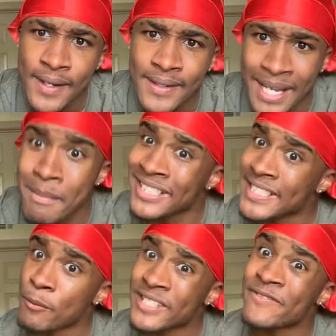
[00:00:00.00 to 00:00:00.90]
Like, my
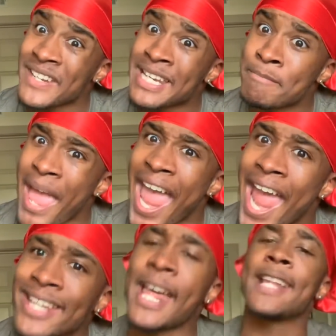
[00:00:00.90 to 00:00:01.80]
shit was feeling
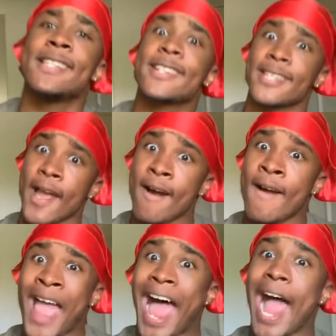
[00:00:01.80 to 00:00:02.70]
bad. Like, look,
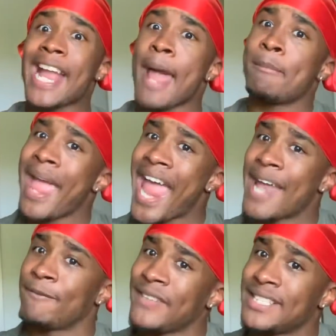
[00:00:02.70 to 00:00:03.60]
y'all, I got
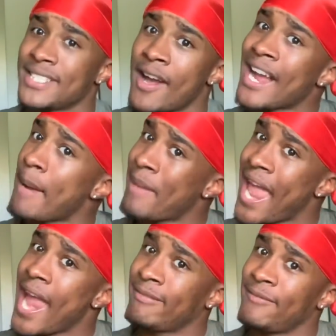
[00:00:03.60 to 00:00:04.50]
bad feet, y'all. I got
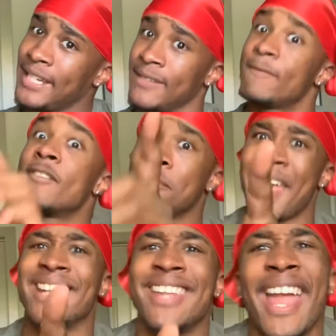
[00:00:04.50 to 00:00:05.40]
bad feet from
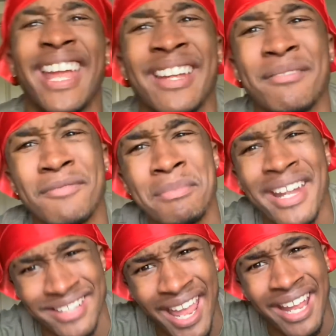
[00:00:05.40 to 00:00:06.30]
that day. From
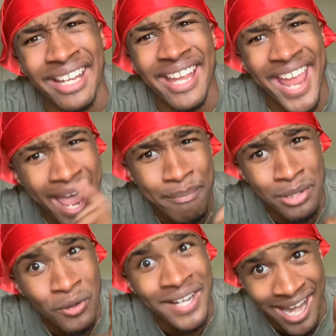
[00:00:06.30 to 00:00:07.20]
that day. It
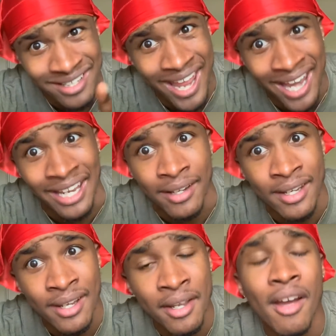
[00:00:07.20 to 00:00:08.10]
happened on that day.
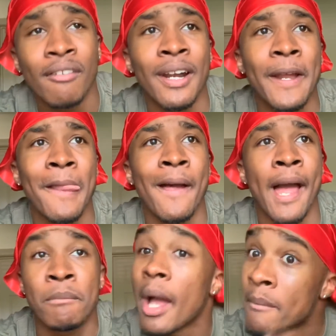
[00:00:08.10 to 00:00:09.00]
All right?
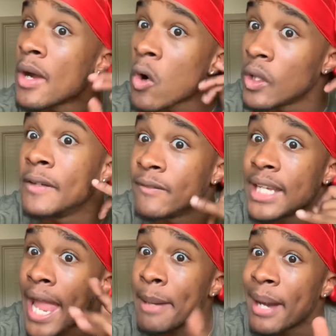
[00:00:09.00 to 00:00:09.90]
I'm going to call the
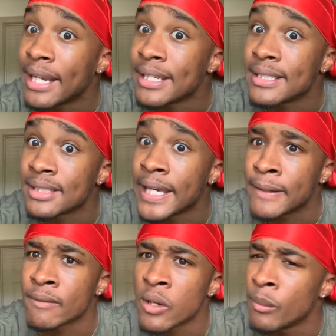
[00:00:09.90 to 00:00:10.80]
VA about this later
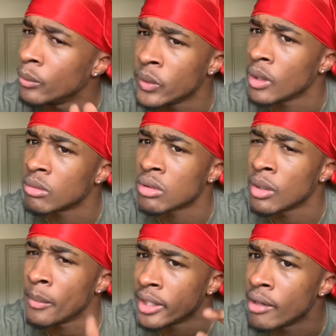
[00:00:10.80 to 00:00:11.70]
on, but we ain't going to
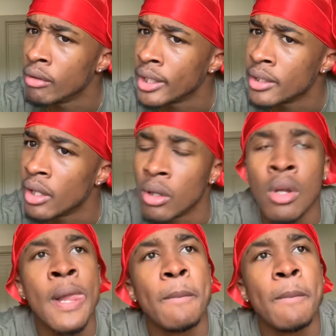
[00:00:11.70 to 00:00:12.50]
talk about that right now.